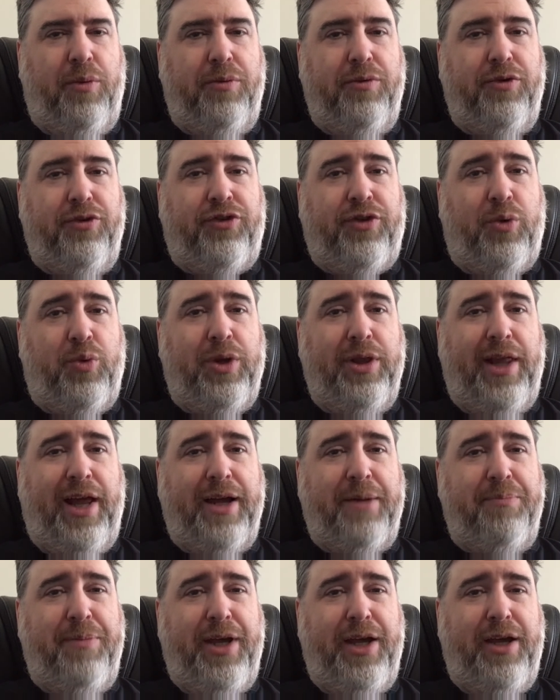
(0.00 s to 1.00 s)
someone
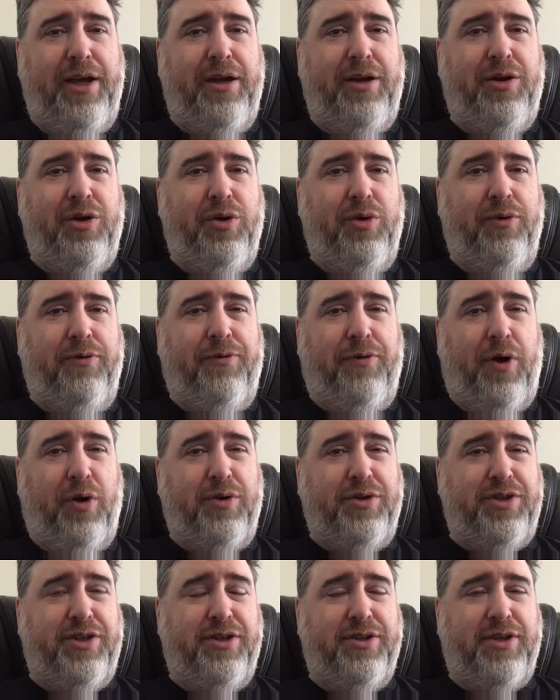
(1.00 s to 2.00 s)
like me who
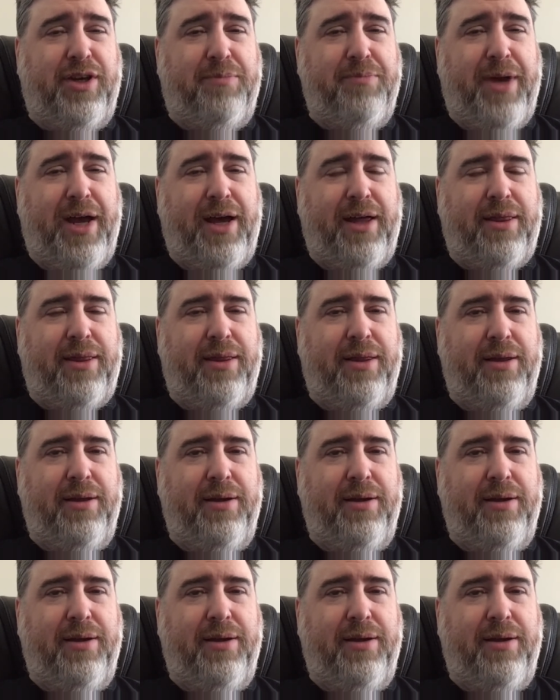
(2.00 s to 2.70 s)
focuses on math,